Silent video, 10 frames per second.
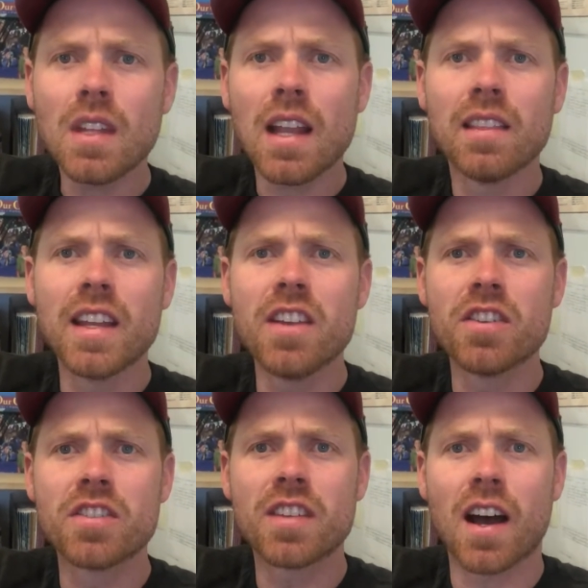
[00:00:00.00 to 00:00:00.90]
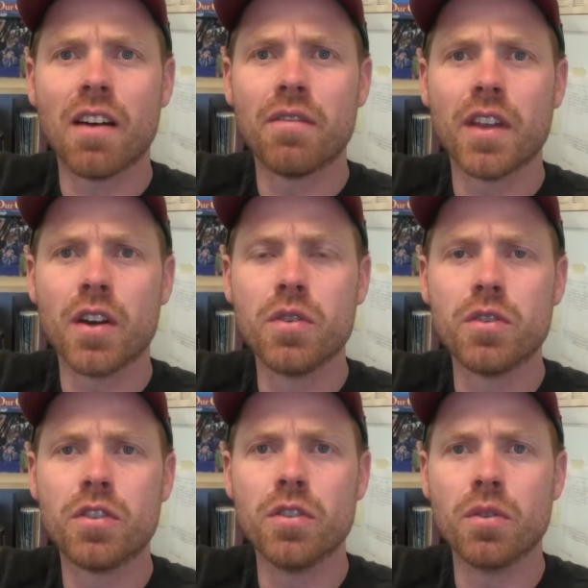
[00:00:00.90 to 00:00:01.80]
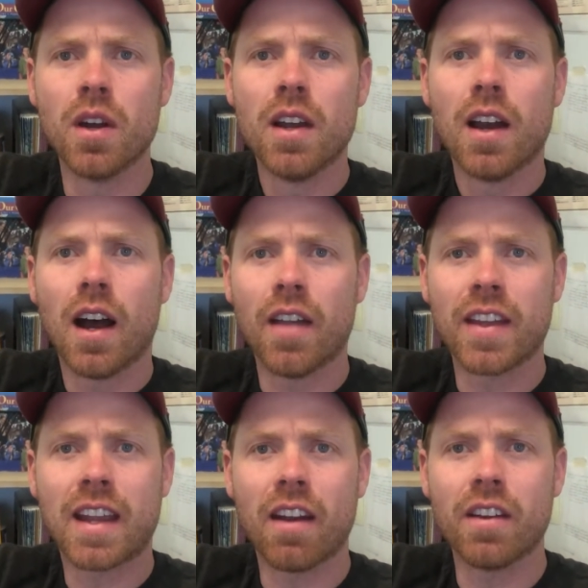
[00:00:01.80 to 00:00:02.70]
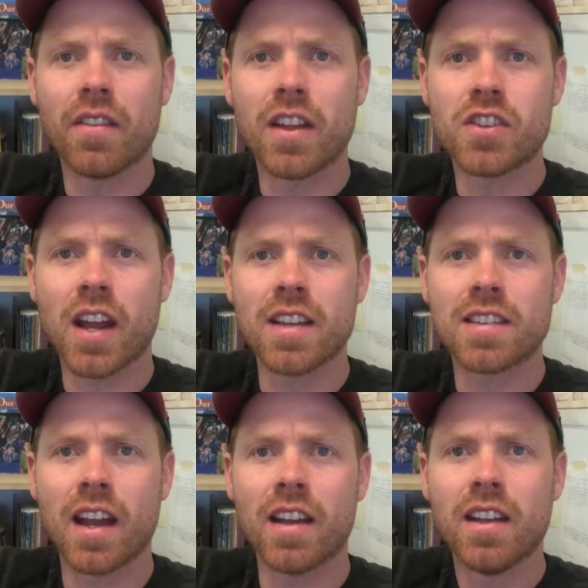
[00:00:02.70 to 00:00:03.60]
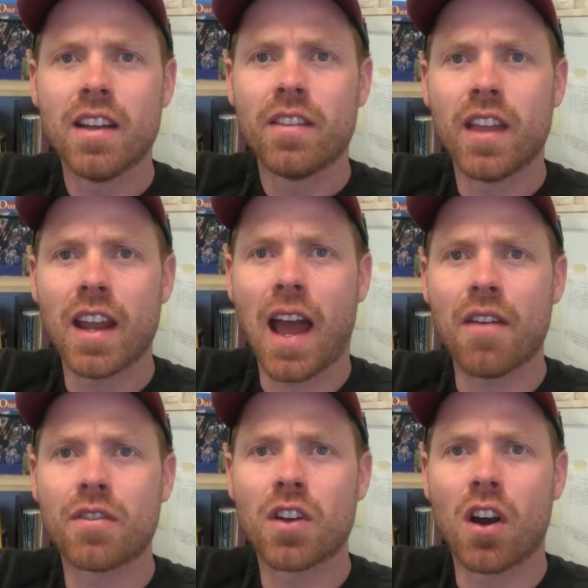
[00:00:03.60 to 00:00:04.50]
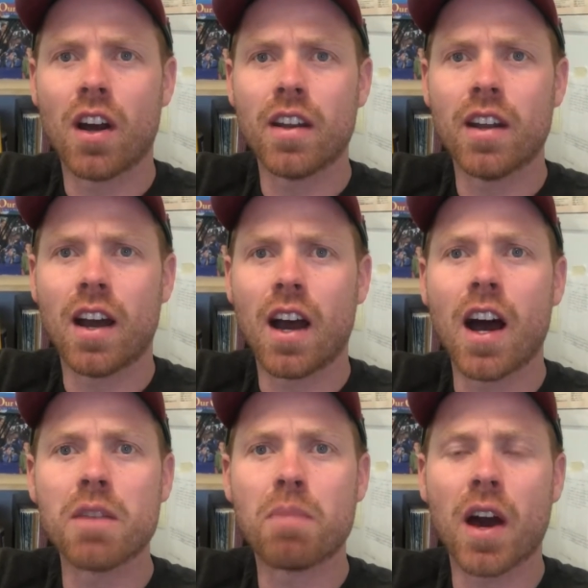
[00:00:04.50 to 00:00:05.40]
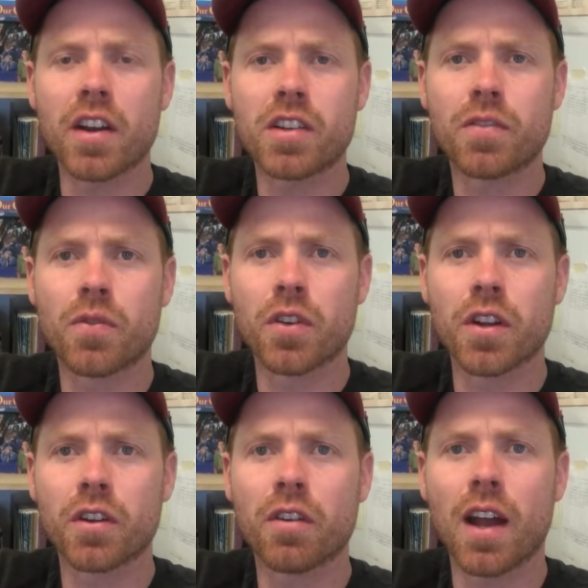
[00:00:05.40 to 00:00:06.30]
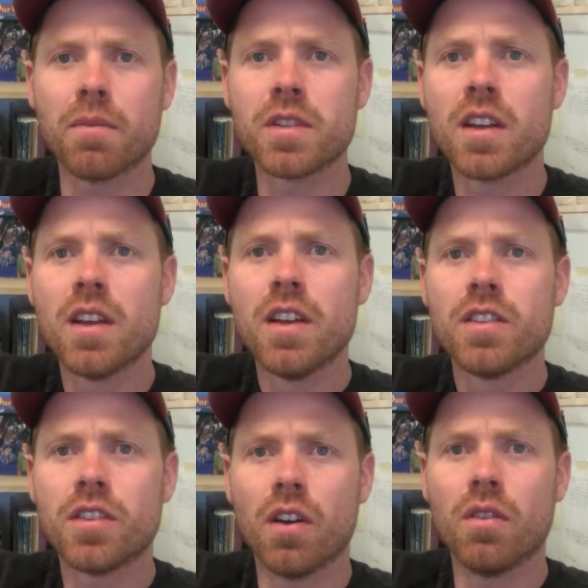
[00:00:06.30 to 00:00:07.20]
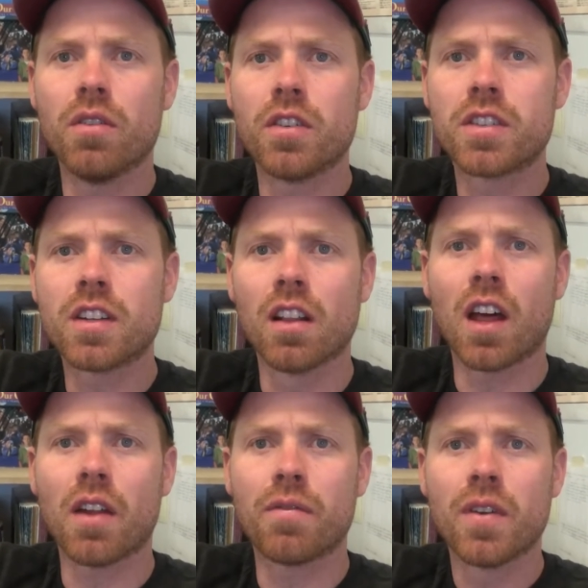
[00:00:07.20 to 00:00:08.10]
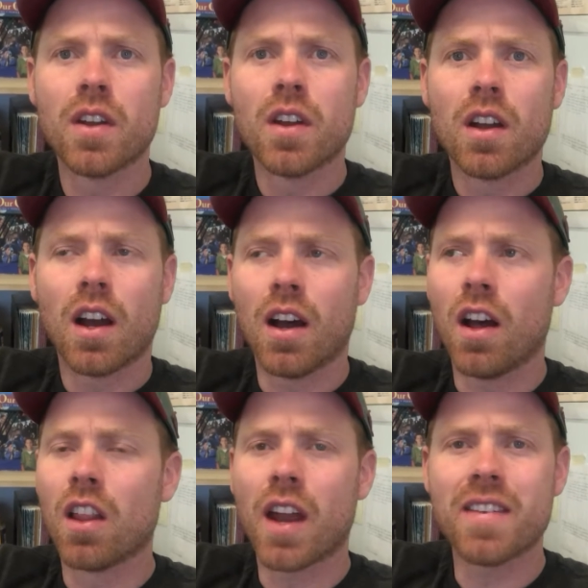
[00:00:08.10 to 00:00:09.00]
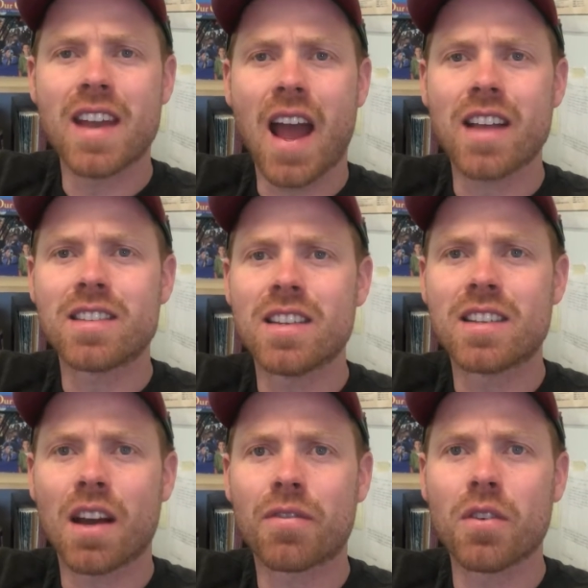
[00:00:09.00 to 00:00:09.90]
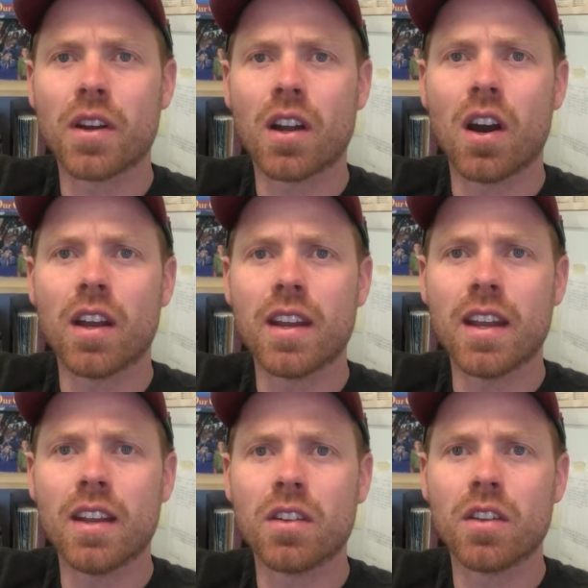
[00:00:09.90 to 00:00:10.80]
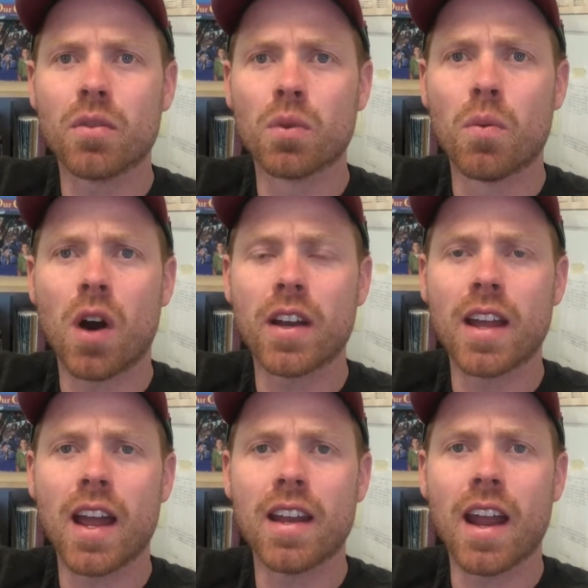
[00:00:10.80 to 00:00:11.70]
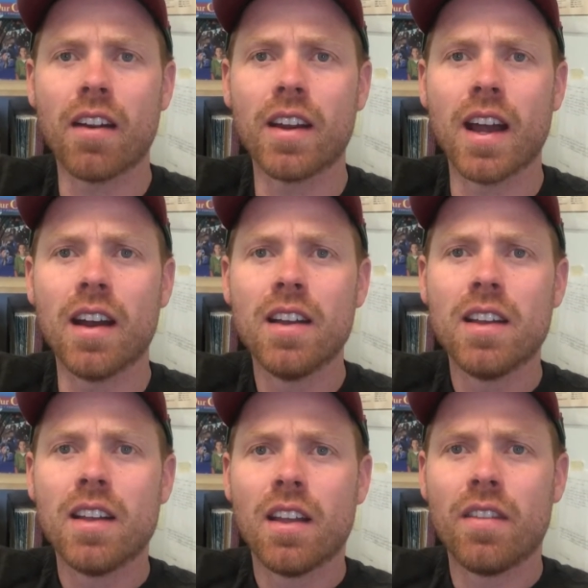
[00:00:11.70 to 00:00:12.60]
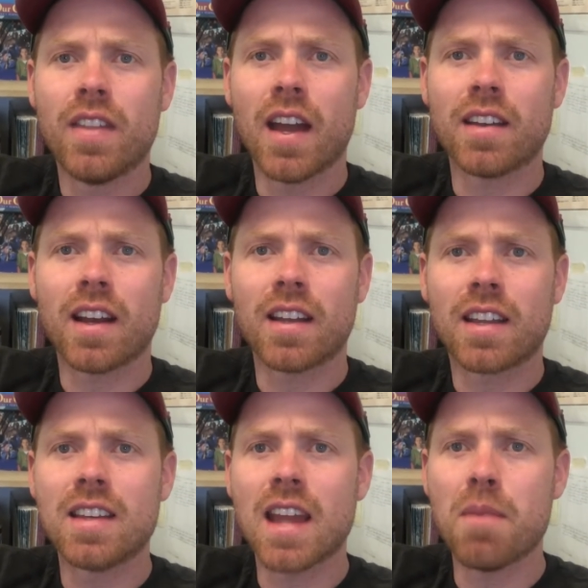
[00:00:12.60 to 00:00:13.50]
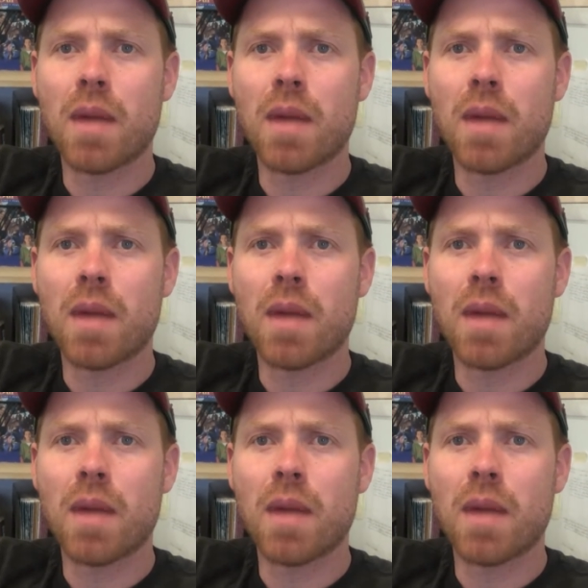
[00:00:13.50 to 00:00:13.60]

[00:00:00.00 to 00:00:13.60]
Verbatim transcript: leaders of the Hutu uh, that carried out that genocide that have gone uh, unpunished for their crimes. So there's still a lot of a lot of nasty stuff going on in Rwanda and area that uh, can date